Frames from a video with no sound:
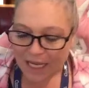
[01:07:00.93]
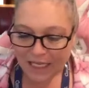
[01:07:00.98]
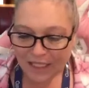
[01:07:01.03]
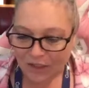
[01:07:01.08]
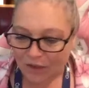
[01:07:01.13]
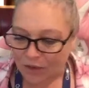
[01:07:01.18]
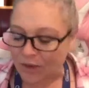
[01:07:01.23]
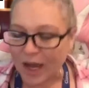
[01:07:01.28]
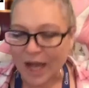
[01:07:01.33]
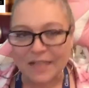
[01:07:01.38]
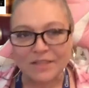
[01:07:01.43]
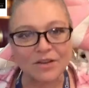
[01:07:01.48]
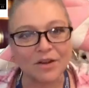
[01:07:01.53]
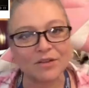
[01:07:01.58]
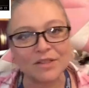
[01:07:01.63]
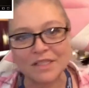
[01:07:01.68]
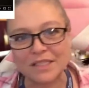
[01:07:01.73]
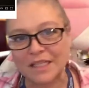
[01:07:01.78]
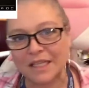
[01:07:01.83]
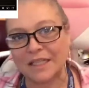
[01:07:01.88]
you guys
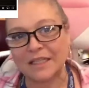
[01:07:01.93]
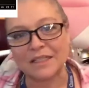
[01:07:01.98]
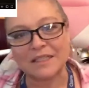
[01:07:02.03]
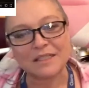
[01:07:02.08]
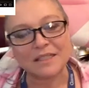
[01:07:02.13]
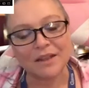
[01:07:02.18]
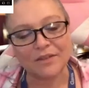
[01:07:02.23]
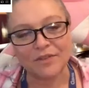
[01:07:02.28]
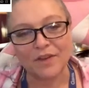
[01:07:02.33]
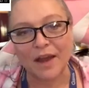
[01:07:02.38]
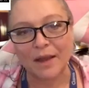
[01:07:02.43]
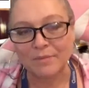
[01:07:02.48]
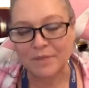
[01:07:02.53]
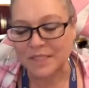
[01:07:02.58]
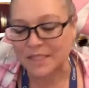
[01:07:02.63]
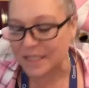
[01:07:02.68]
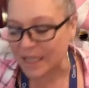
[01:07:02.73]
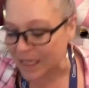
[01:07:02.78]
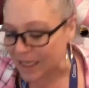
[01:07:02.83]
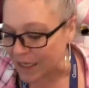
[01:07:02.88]
aren't seeing the stuff I'm
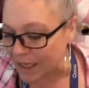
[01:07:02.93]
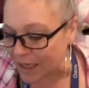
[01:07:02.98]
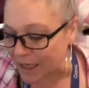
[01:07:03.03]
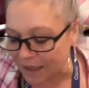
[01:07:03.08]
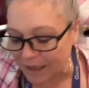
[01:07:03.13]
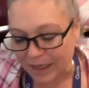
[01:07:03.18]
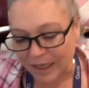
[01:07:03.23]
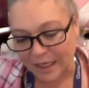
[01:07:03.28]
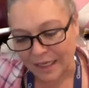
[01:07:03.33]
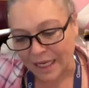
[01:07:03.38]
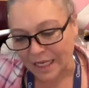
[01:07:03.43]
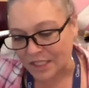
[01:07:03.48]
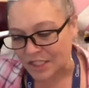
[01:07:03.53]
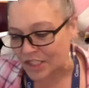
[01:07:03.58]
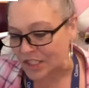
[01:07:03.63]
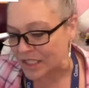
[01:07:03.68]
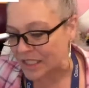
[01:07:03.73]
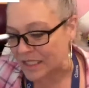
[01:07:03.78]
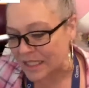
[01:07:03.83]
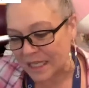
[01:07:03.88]
seeing. It's
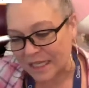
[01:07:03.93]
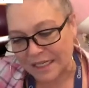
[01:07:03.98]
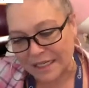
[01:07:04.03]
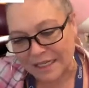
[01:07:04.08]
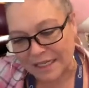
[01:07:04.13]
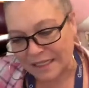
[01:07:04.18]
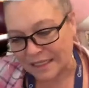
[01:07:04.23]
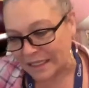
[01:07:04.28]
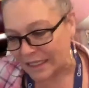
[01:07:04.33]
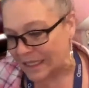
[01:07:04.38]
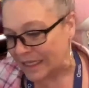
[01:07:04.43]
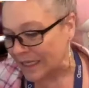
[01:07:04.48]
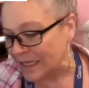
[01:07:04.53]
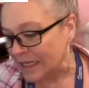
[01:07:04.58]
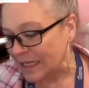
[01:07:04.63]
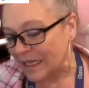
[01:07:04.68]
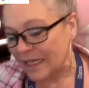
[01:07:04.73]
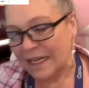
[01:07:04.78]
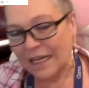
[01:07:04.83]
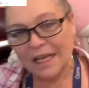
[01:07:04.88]
just that
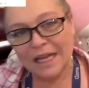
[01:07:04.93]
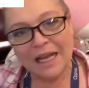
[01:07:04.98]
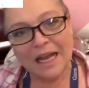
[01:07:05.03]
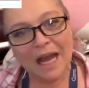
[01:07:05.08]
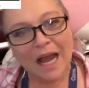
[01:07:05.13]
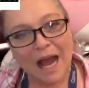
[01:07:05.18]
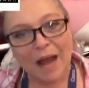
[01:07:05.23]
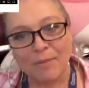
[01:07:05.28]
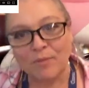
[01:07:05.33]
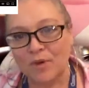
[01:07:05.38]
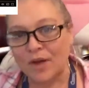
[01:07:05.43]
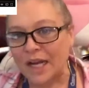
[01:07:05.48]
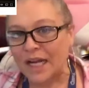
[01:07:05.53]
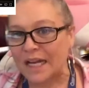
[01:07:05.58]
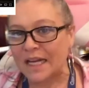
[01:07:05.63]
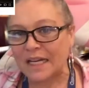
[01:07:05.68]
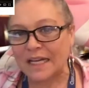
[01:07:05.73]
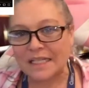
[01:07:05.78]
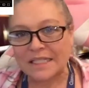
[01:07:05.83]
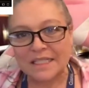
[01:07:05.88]
I'm reading
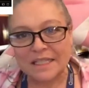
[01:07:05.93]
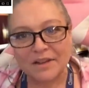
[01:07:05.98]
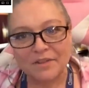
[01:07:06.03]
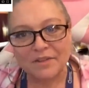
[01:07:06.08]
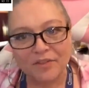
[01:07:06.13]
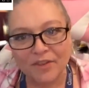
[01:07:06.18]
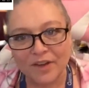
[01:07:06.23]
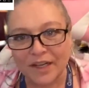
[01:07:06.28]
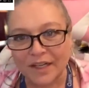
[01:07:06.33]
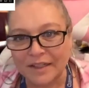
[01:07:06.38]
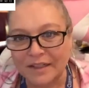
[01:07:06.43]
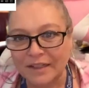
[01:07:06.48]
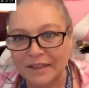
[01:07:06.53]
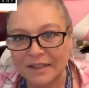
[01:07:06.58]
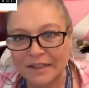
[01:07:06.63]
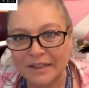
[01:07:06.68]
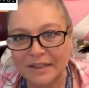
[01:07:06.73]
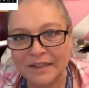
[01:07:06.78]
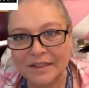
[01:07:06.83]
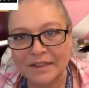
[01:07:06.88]
it different.
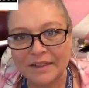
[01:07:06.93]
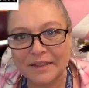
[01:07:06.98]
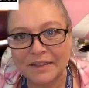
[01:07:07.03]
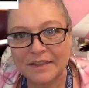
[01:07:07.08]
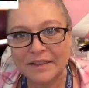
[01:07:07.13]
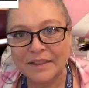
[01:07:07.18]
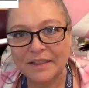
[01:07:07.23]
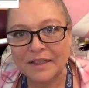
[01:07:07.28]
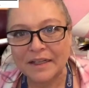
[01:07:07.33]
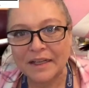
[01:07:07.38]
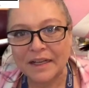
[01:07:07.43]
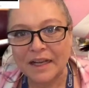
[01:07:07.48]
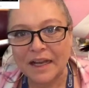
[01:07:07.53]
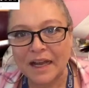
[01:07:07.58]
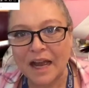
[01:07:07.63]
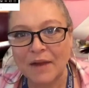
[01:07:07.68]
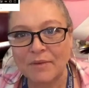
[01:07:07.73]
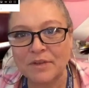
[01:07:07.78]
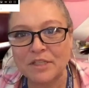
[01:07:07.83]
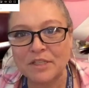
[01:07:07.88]

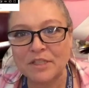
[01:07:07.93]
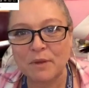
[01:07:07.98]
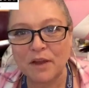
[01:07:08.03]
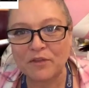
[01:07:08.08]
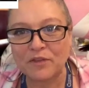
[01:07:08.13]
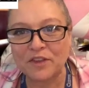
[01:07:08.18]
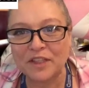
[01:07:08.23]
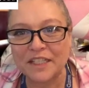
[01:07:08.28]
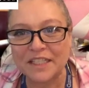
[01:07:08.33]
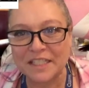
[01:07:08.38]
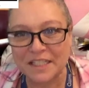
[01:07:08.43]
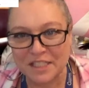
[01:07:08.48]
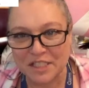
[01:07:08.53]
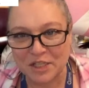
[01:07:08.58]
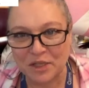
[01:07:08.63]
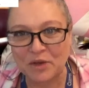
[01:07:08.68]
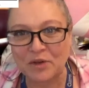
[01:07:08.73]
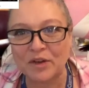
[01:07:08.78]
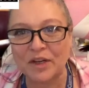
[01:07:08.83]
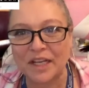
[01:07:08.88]
I respectfully
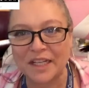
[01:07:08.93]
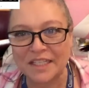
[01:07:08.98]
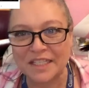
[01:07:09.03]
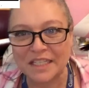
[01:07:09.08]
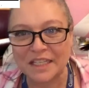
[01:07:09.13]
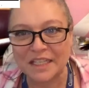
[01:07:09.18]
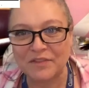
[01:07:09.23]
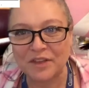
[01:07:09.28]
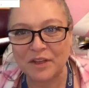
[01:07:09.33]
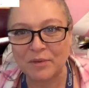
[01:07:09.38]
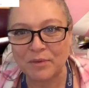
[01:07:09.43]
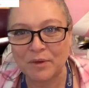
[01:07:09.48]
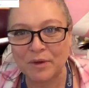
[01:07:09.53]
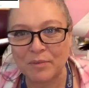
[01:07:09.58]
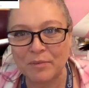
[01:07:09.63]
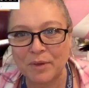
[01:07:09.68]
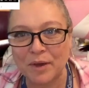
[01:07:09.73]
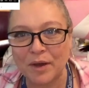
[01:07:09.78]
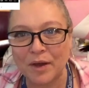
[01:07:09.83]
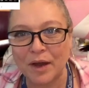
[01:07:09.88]
disagree. TV
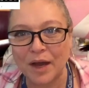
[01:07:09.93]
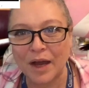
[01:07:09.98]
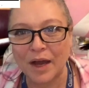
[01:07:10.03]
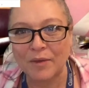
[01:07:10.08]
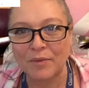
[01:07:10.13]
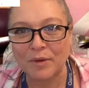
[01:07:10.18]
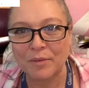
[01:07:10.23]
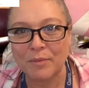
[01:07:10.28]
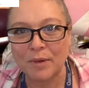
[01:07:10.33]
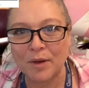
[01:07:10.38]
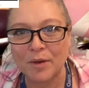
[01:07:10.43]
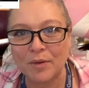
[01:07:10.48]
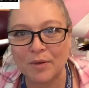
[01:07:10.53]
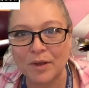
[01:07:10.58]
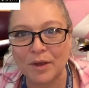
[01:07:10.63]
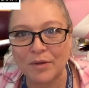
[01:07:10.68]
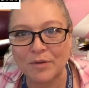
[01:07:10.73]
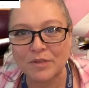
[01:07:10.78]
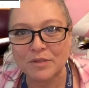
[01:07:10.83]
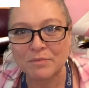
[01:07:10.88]
remote
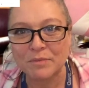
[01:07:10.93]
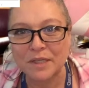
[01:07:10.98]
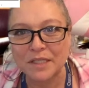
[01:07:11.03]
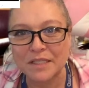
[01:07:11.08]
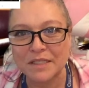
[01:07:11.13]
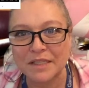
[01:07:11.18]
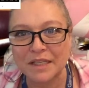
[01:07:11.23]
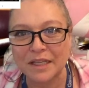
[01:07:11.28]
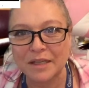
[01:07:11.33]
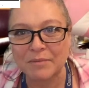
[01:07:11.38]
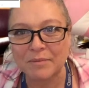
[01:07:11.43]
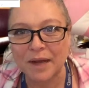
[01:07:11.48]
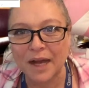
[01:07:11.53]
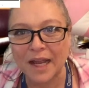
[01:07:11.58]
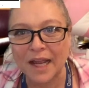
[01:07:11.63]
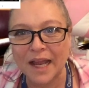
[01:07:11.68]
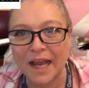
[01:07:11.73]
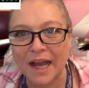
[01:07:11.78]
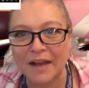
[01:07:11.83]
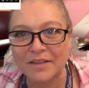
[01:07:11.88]
goes missing in
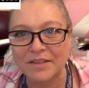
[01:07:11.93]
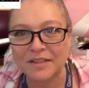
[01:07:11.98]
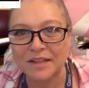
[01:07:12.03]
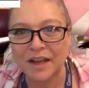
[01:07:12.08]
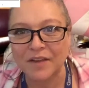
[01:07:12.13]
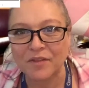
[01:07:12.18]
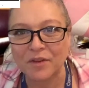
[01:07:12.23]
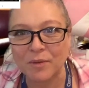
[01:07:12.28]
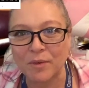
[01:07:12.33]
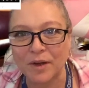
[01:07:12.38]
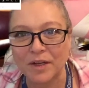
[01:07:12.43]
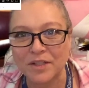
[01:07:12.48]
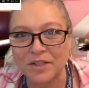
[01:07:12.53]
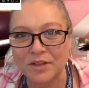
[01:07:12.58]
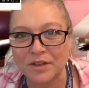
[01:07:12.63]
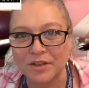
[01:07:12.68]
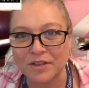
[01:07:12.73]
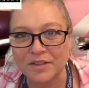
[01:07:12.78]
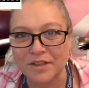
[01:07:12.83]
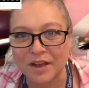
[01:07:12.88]
my house and everyone
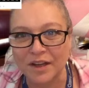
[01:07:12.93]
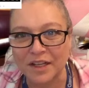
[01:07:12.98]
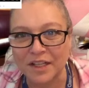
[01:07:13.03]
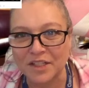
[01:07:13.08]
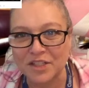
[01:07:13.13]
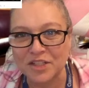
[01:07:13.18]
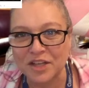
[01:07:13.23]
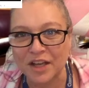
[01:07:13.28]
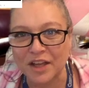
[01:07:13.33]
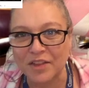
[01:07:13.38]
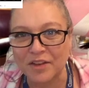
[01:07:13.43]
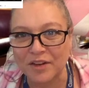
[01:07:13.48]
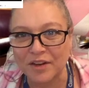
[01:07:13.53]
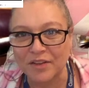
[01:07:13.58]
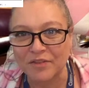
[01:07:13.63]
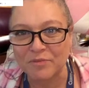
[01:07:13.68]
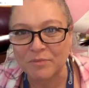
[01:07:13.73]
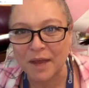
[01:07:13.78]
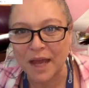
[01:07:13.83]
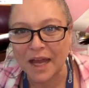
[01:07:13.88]
turns on each other.
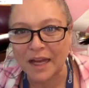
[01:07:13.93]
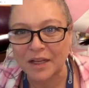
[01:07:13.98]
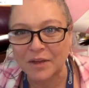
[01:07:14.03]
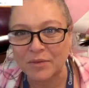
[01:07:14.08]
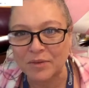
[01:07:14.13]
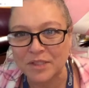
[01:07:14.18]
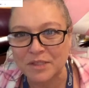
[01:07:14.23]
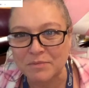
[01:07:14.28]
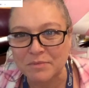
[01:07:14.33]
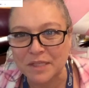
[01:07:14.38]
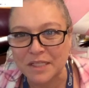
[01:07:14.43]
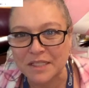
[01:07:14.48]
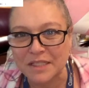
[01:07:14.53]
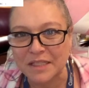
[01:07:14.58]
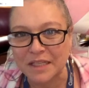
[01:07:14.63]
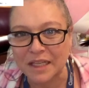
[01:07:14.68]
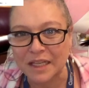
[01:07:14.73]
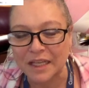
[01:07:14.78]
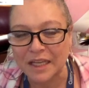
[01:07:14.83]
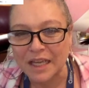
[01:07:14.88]
If Maddie was
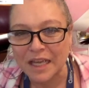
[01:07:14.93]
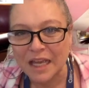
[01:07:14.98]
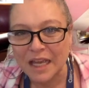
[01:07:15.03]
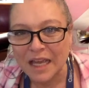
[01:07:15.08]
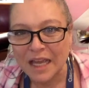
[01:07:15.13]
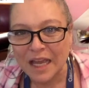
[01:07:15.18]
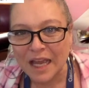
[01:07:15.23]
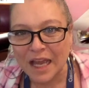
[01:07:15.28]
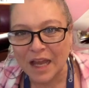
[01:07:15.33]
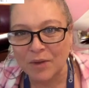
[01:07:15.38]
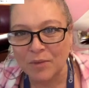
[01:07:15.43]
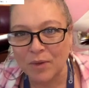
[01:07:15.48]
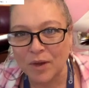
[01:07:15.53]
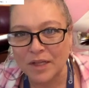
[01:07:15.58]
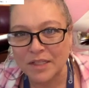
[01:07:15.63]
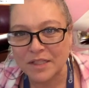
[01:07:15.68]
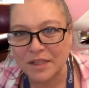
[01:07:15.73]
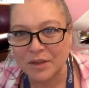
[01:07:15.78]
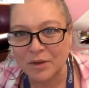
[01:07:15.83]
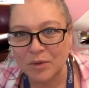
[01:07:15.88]
missing and
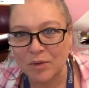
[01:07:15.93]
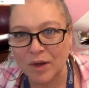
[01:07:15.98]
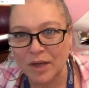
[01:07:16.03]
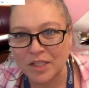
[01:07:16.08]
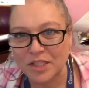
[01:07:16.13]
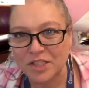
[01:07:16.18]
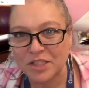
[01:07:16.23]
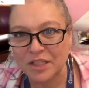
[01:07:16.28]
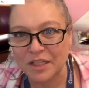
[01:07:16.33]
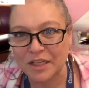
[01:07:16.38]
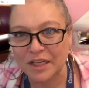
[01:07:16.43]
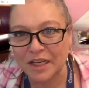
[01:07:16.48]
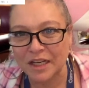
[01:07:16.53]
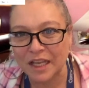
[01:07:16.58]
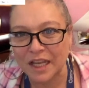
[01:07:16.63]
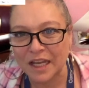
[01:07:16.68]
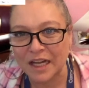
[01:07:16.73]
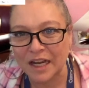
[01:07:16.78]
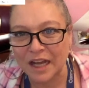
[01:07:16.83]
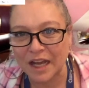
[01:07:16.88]
wasn't questioned, I
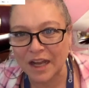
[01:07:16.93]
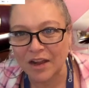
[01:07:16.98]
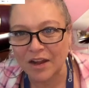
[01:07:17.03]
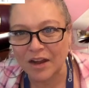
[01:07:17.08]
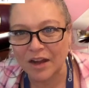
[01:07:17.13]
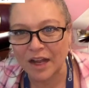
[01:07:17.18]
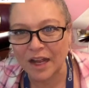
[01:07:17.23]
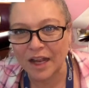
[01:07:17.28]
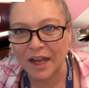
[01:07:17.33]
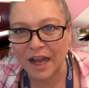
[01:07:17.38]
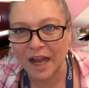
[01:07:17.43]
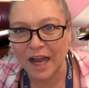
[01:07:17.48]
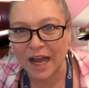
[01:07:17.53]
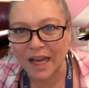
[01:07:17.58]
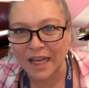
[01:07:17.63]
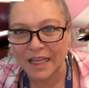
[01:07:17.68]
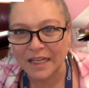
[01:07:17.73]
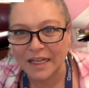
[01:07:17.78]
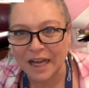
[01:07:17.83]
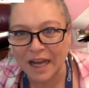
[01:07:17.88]
cannot
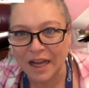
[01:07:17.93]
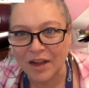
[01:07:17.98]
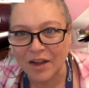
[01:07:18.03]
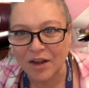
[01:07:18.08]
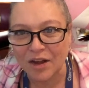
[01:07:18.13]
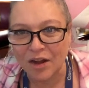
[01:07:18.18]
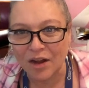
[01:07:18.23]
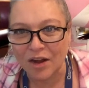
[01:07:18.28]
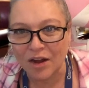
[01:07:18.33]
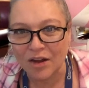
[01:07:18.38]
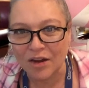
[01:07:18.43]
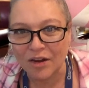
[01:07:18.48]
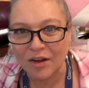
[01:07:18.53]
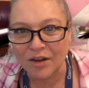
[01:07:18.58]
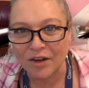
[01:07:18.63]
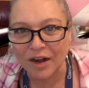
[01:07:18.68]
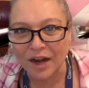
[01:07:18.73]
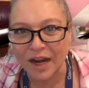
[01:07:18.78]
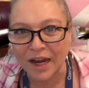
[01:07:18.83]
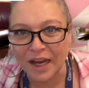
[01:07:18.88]
call
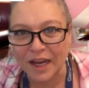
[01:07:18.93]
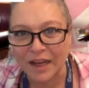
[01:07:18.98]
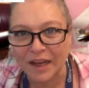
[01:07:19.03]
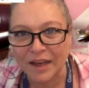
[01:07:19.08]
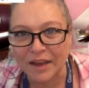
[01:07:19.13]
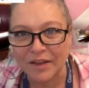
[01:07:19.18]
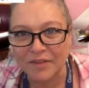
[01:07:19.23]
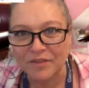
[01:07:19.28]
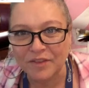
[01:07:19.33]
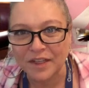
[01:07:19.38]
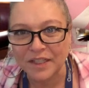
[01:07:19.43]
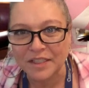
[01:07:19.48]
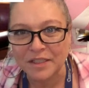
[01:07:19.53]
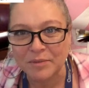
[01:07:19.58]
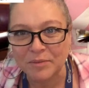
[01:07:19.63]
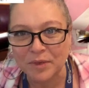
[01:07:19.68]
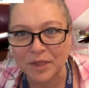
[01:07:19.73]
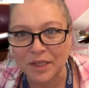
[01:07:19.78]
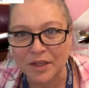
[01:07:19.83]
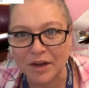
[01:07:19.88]
her a
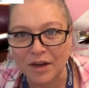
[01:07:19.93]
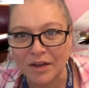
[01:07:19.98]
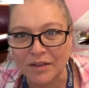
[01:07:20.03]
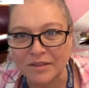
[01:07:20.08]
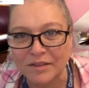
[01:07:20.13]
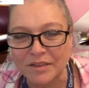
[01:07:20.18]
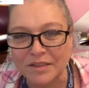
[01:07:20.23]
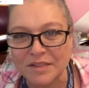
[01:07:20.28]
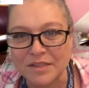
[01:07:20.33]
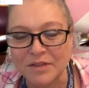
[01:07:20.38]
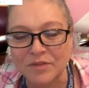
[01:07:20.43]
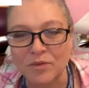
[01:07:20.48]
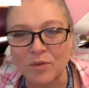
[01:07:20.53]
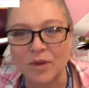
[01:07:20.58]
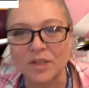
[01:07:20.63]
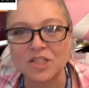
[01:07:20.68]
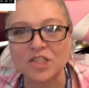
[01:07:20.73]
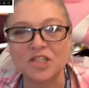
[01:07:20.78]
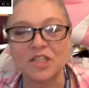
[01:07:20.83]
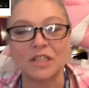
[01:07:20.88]
victim regardless of
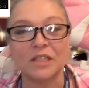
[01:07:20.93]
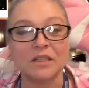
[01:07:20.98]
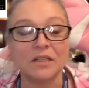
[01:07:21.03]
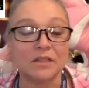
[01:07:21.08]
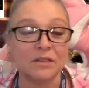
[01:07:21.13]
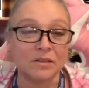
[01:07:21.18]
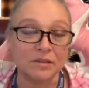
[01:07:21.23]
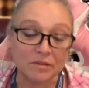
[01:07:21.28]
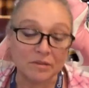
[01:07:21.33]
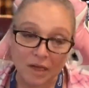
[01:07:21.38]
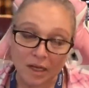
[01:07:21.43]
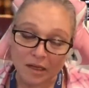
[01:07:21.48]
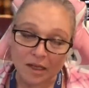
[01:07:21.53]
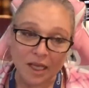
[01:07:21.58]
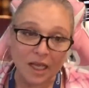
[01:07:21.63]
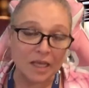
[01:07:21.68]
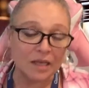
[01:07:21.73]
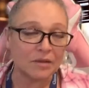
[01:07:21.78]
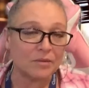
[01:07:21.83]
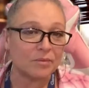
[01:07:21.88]
what she knew.
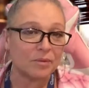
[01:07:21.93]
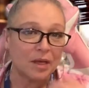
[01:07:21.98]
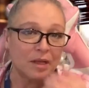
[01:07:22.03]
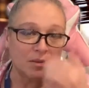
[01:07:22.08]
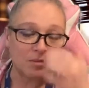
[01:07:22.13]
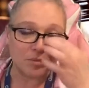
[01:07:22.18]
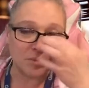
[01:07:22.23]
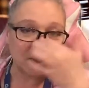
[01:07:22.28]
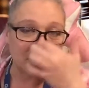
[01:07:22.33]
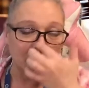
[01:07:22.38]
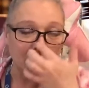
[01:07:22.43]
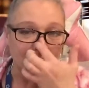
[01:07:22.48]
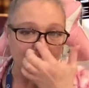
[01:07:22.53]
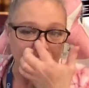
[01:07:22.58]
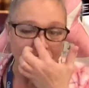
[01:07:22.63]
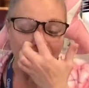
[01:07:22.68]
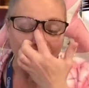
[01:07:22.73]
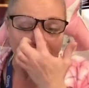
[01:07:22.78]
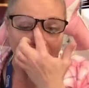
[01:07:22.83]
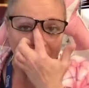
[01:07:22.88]
Okay, well, you know,
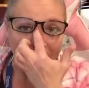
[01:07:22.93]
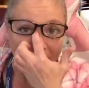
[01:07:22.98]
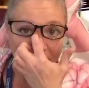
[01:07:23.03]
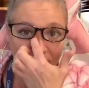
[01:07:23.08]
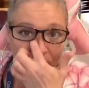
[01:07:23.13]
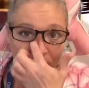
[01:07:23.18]
fair enough